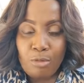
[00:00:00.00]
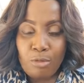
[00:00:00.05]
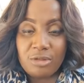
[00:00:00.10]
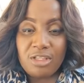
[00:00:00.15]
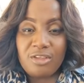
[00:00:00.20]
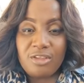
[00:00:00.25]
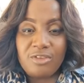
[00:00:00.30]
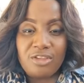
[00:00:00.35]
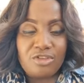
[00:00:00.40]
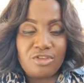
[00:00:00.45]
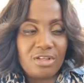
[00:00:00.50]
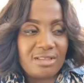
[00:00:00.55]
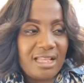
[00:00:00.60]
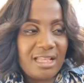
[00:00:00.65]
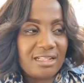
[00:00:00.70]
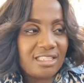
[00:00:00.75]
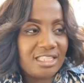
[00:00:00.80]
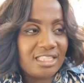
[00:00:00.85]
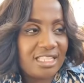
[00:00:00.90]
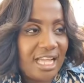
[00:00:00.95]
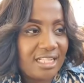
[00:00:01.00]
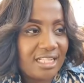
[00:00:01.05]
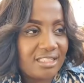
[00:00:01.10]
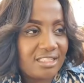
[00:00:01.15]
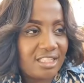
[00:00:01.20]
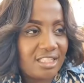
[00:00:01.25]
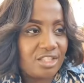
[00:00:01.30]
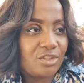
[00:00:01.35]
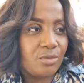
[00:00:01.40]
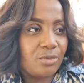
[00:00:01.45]
But it's just a
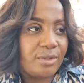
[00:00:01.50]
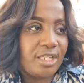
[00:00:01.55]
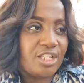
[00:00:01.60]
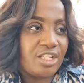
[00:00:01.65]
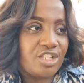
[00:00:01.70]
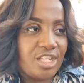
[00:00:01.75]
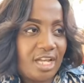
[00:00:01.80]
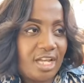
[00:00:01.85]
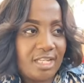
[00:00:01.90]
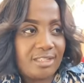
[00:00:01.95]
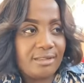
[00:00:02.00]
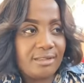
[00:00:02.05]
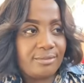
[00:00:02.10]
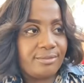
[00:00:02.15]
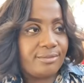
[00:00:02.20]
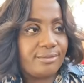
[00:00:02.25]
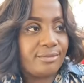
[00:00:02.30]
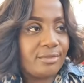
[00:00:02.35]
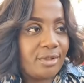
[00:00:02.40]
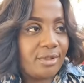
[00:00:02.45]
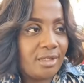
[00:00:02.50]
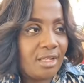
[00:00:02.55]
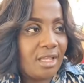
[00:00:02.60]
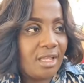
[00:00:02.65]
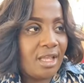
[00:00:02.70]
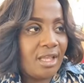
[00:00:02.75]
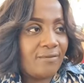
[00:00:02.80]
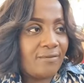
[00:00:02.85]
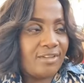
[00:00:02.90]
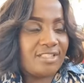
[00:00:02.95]
sad situation.
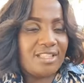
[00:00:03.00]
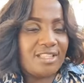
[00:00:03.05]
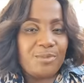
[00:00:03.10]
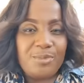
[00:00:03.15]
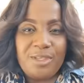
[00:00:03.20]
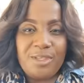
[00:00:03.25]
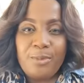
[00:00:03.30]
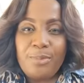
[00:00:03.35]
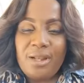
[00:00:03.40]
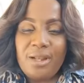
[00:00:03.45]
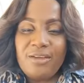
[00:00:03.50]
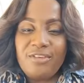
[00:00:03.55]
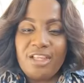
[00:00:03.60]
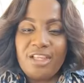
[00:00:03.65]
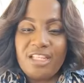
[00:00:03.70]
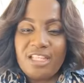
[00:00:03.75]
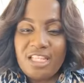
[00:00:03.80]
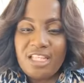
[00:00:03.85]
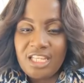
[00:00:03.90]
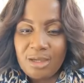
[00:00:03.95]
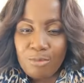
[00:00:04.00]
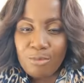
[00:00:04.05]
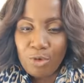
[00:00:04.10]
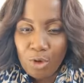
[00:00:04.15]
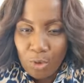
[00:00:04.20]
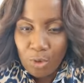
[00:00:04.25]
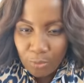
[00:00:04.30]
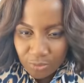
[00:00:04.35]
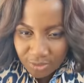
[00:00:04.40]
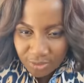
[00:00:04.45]
You see people have your name
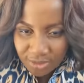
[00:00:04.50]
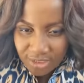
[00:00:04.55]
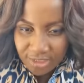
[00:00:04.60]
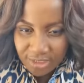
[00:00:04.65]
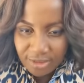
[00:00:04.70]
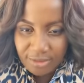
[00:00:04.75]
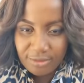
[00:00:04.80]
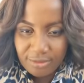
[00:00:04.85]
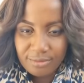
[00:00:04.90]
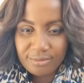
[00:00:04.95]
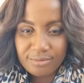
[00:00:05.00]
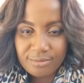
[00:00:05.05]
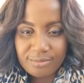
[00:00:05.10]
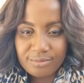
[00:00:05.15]
out there.